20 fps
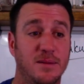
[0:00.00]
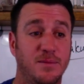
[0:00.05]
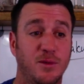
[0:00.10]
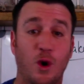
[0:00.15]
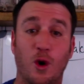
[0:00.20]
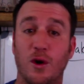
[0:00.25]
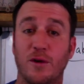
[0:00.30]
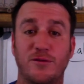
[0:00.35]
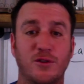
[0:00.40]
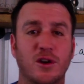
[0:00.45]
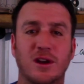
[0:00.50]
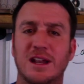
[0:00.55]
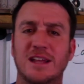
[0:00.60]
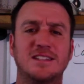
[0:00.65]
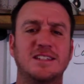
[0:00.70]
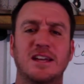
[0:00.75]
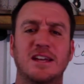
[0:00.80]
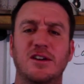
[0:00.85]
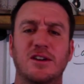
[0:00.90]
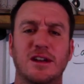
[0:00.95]
or if you're, let's
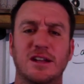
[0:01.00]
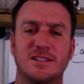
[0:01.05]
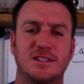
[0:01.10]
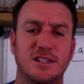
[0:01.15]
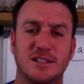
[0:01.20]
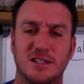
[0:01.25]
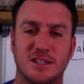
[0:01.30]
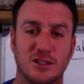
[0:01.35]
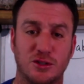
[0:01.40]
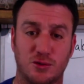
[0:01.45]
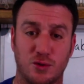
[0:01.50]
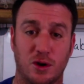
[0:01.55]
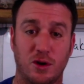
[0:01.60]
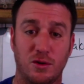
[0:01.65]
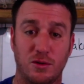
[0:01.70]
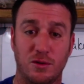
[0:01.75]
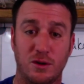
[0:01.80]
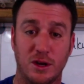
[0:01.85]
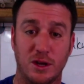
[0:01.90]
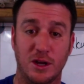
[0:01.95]
say you're in assist
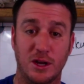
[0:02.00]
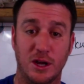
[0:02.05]
control,